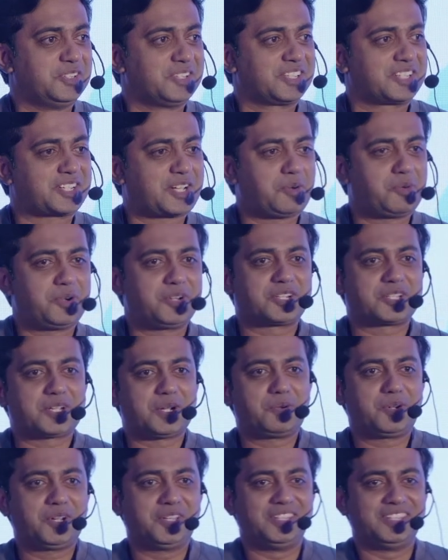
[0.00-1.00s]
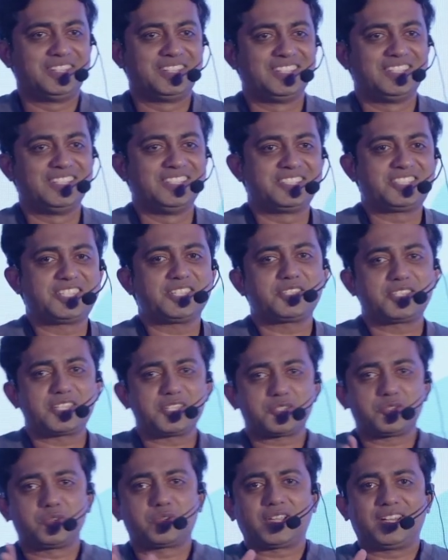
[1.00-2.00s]
Come on, come on. Just
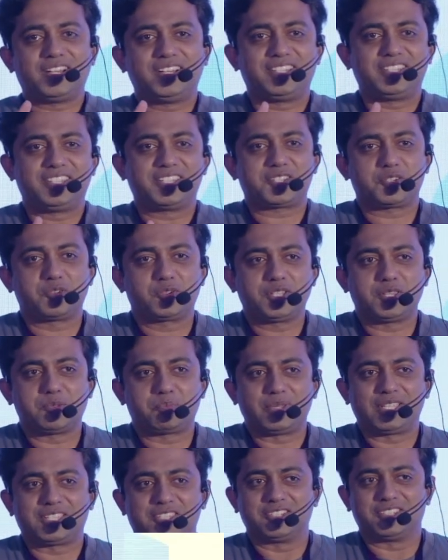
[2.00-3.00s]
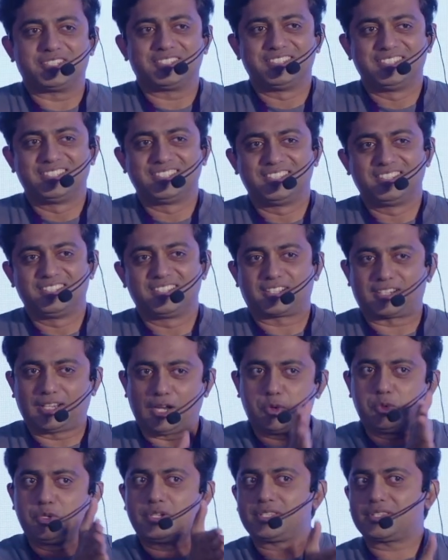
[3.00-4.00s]
look at it. Just look at the picture.
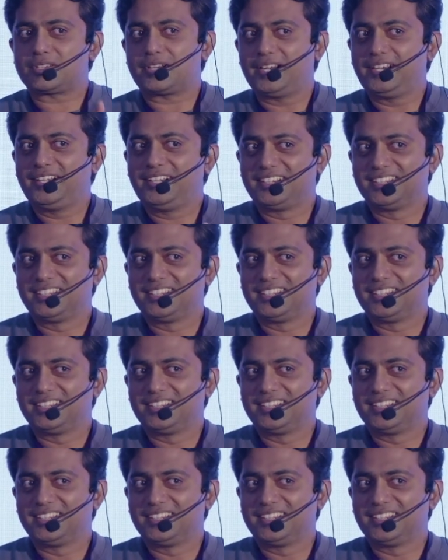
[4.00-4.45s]
Cloud is right.